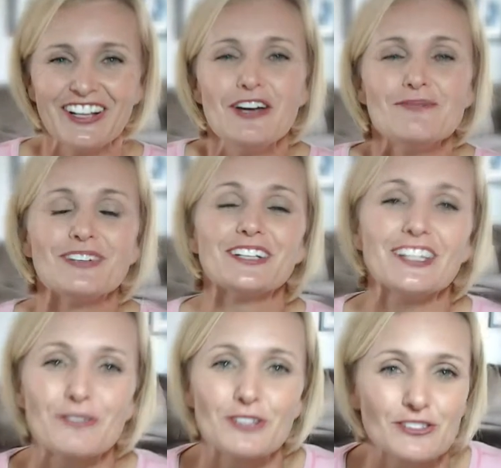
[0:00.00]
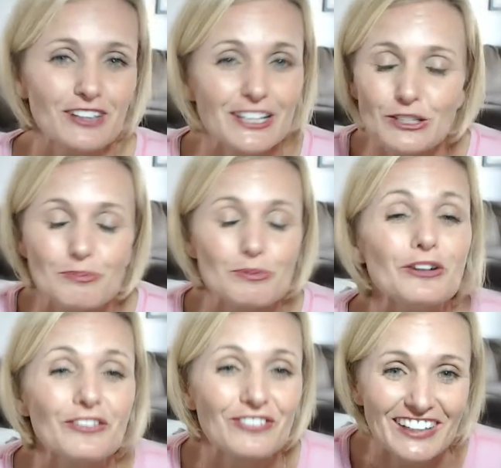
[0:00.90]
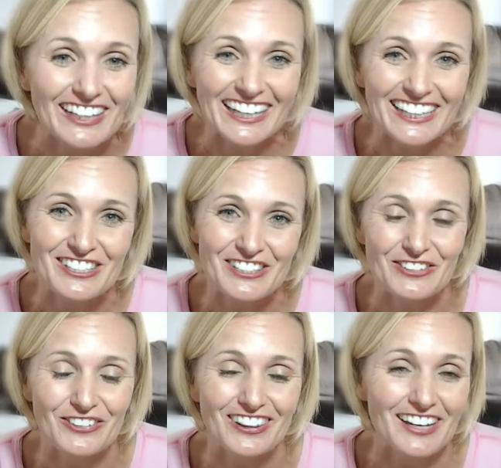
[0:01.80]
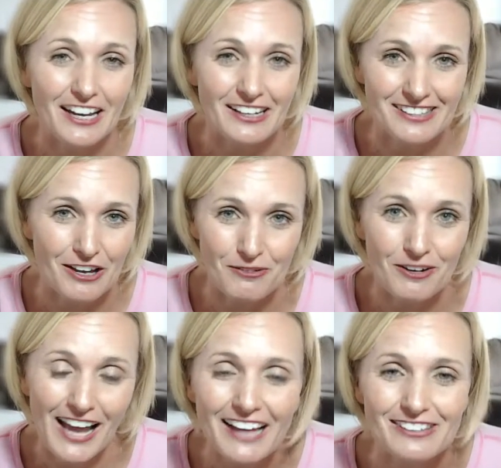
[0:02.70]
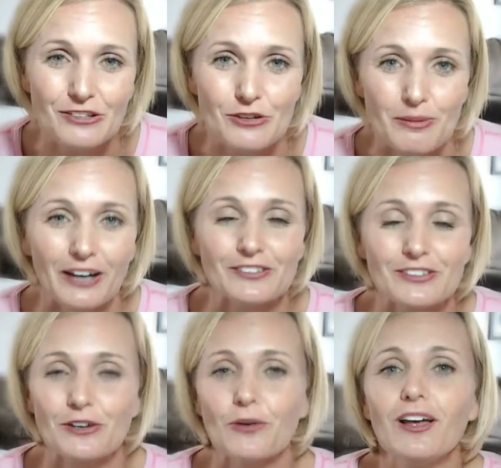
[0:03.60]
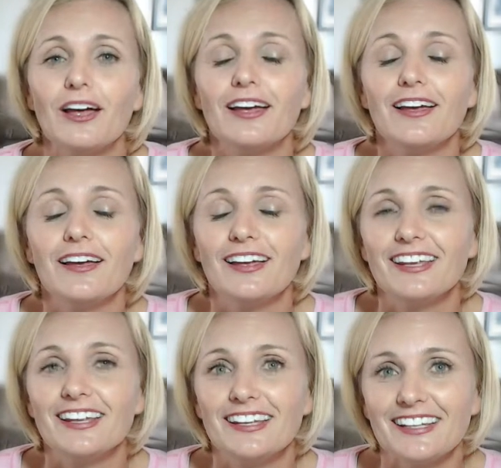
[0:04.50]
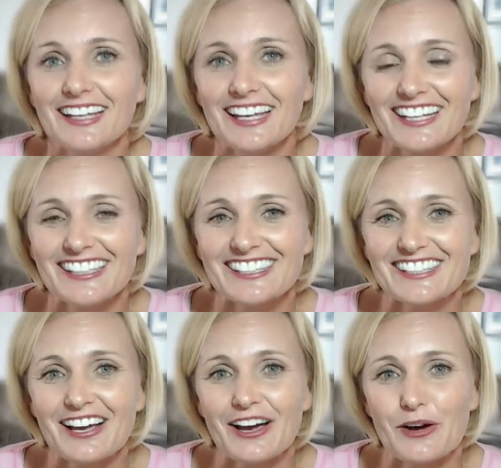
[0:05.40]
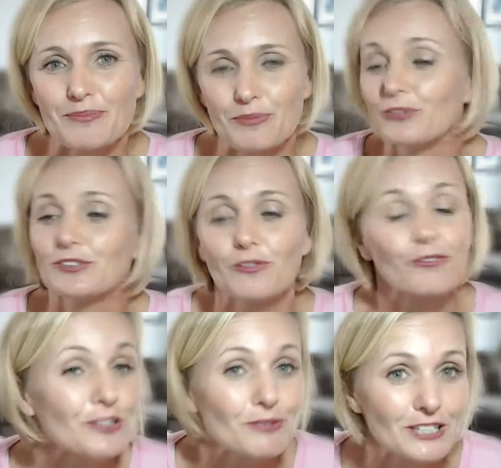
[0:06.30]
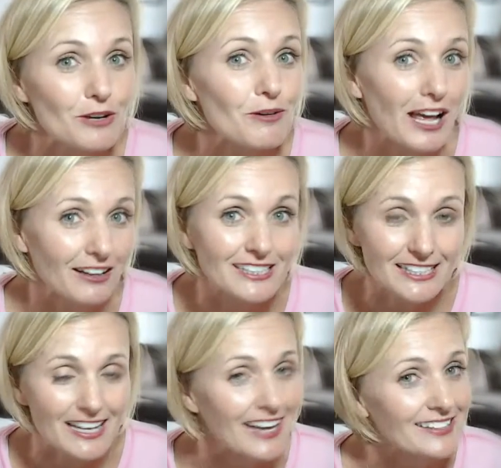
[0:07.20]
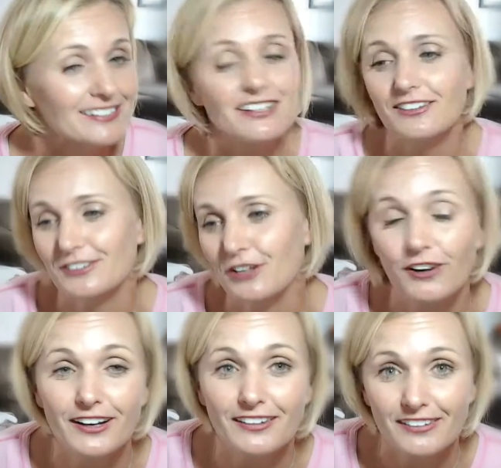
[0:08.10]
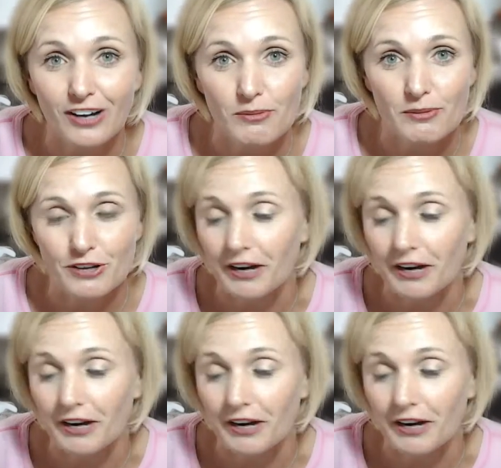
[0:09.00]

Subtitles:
which leads beautifully into the next thing I want to ask you about. So so first I want to tell you what Alan says. Sorry, comment tracker